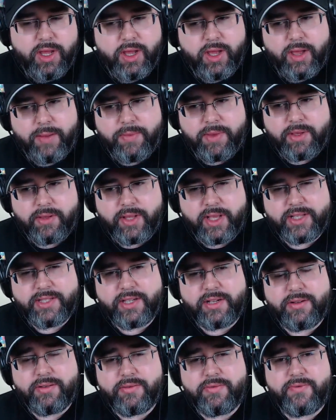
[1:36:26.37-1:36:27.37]
I mean, that's
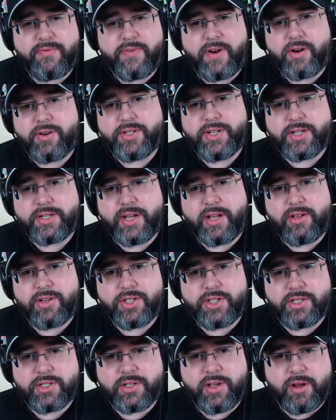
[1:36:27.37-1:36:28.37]
how far technology
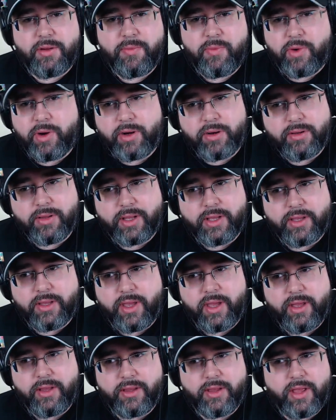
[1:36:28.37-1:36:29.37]
has come. Where like
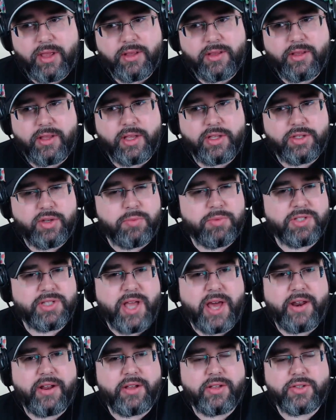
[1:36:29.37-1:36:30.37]
yeah, it's almost
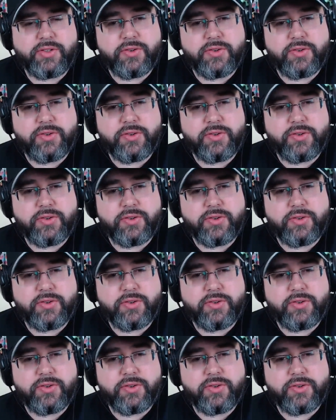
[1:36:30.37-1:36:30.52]
not a concern